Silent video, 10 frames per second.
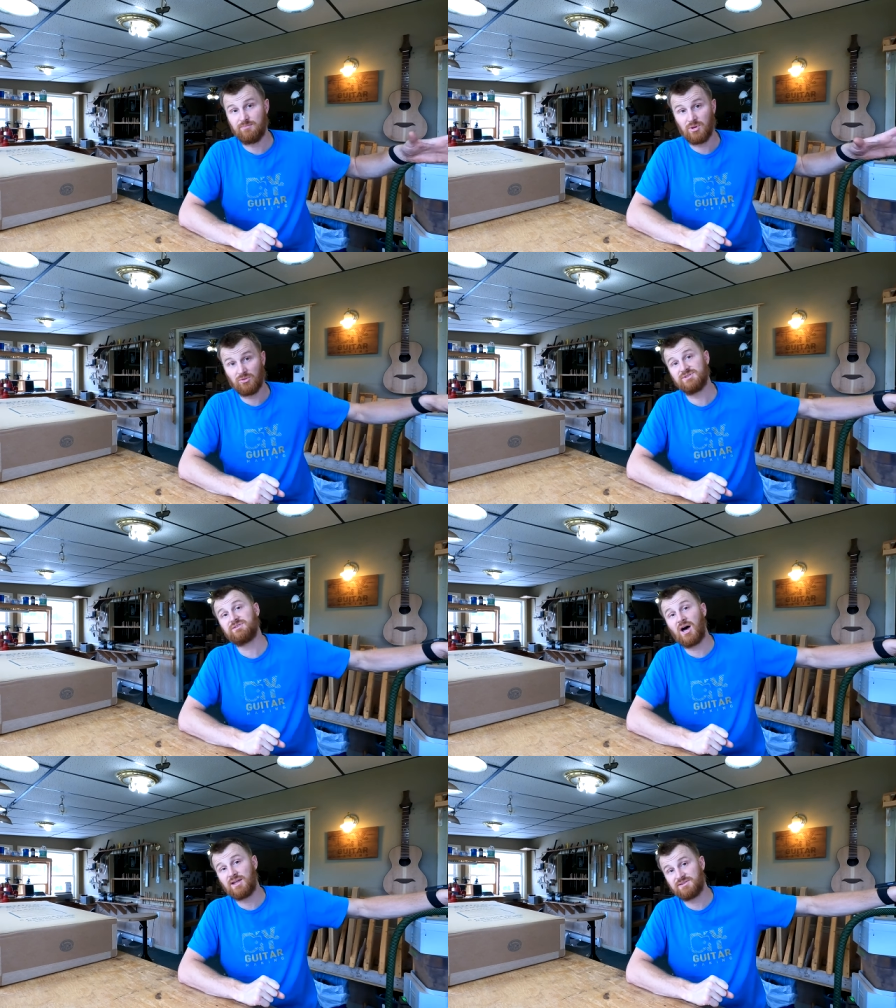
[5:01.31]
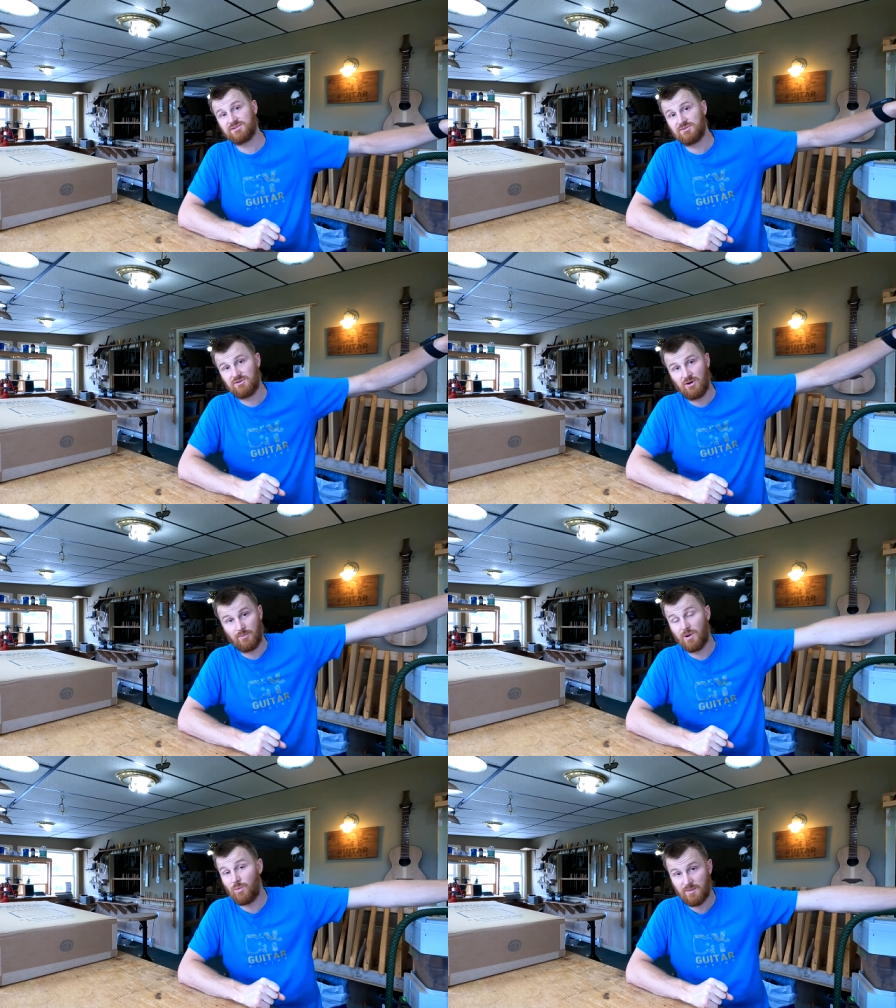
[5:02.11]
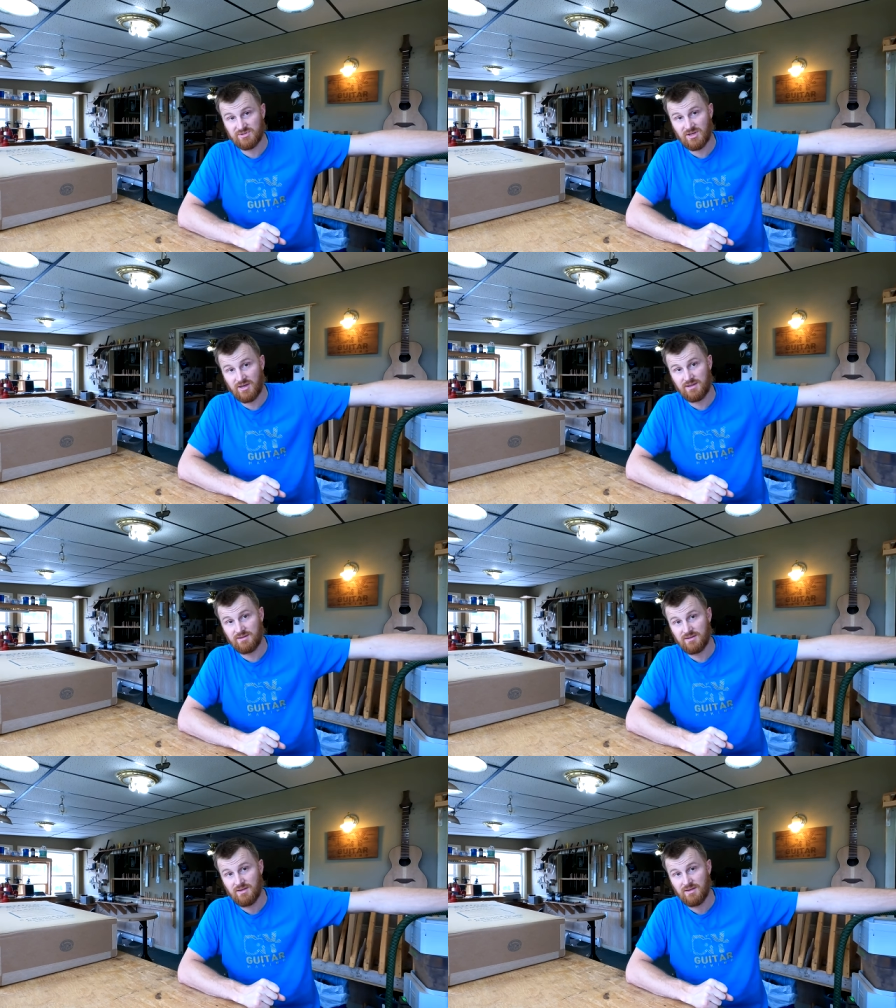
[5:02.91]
build slots on my website,